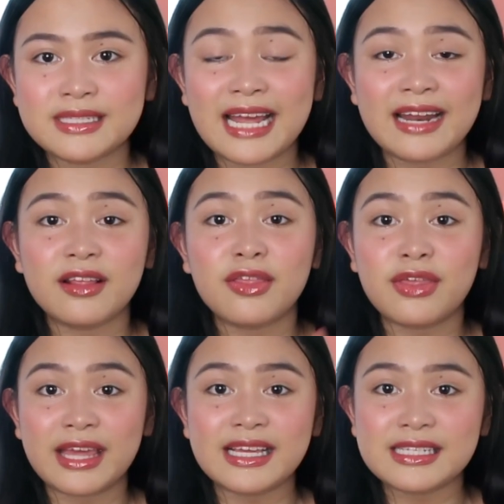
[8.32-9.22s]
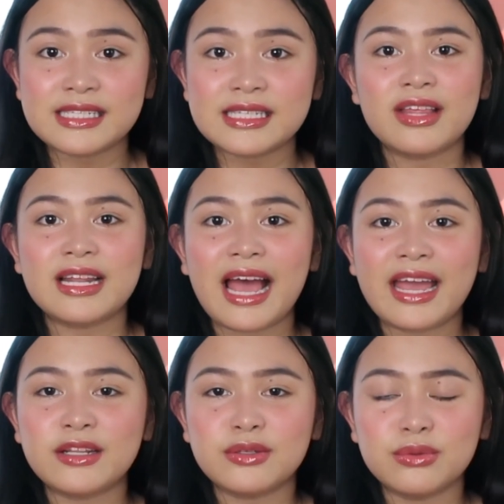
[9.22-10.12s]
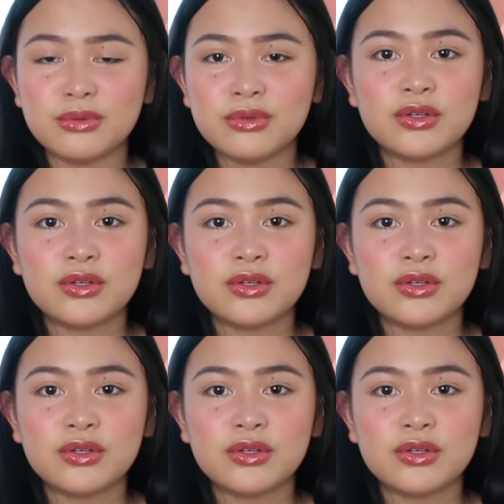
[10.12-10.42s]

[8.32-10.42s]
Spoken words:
10 things that I do